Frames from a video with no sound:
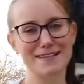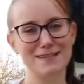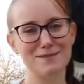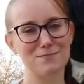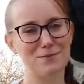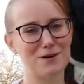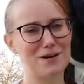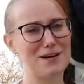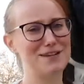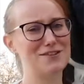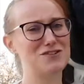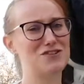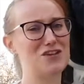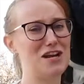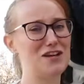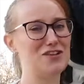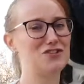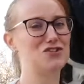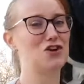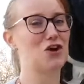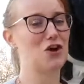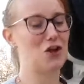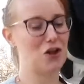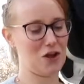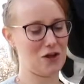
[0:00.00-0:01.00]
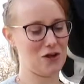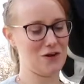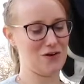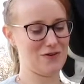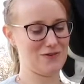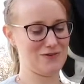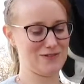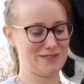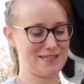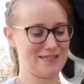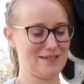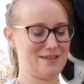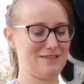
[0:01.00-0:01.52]
to bring a change of
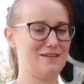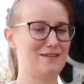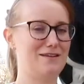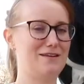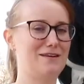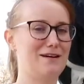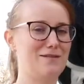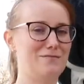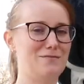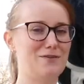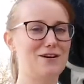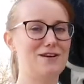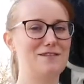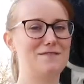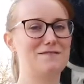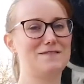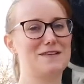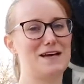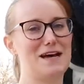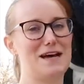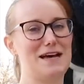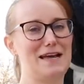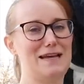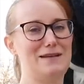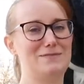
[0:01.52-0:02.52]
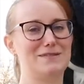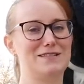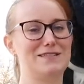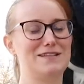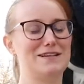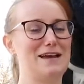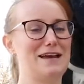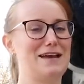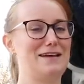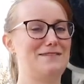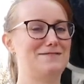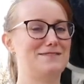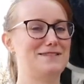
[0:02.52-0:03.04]
clothes. The number of times that
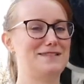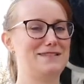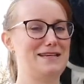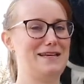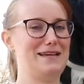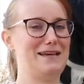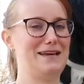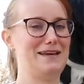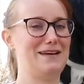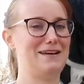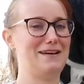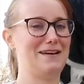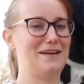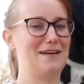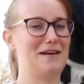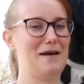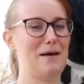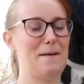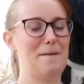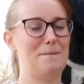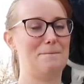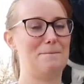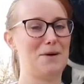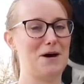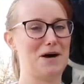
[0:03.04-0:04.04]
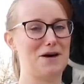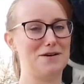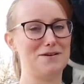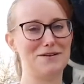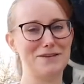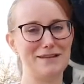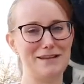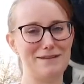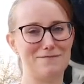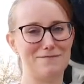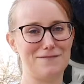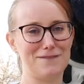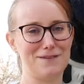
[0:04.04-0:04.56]
I have seen
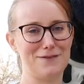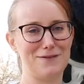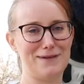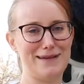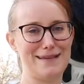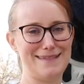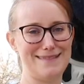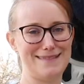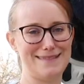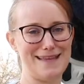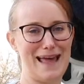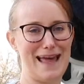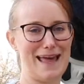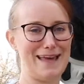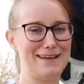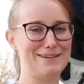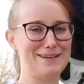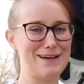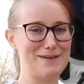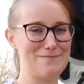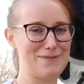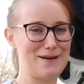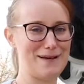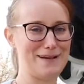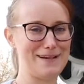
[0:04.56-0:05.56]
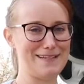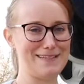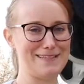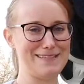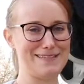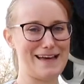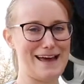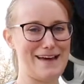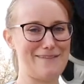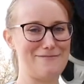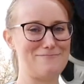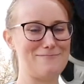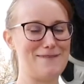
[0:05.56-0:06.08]
bodily fluids end up on a
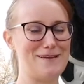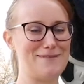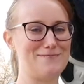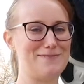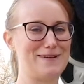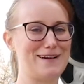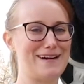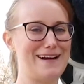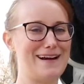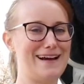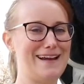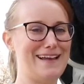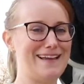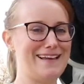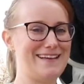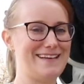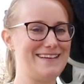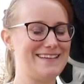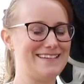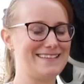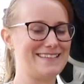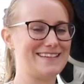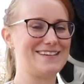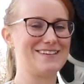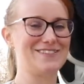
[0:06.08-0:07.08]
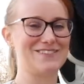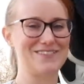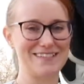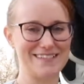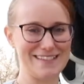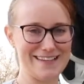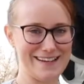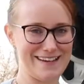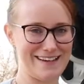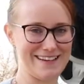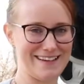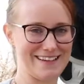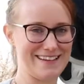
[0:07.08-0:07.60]
staff member is
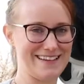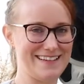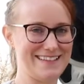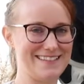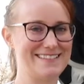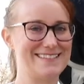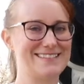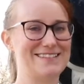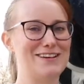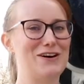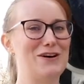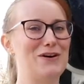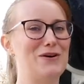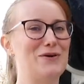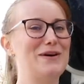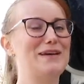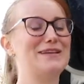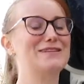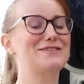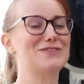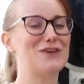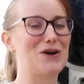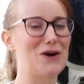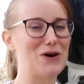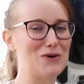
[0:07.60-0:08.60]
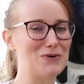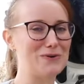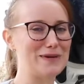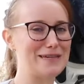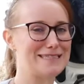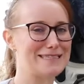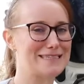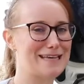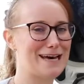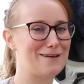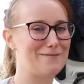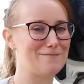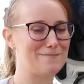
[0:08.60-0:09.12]
ridiculous. So it's
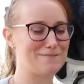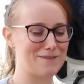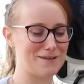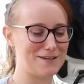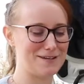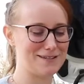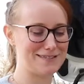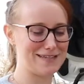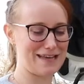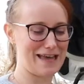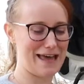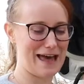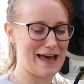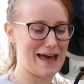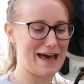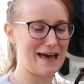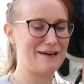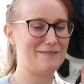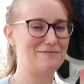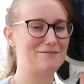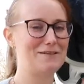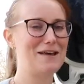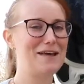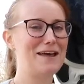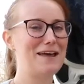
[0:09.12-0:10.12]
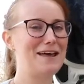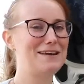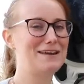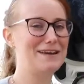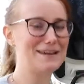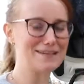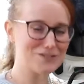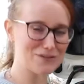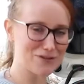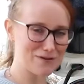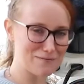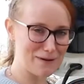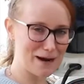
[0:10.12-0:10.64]
always helpful to have an
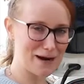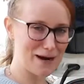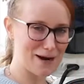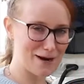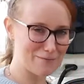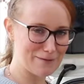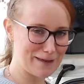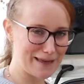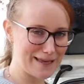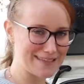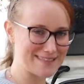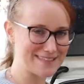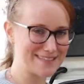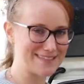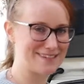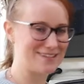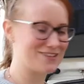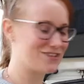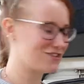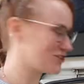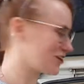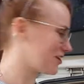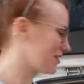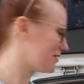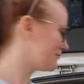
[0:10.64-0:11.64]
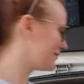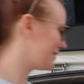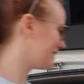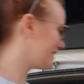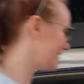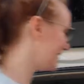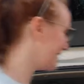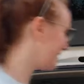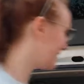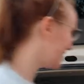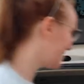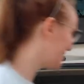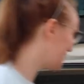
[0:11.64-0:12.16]
extra pair of pants and a shirt with
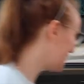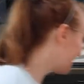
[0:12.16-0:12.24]
you,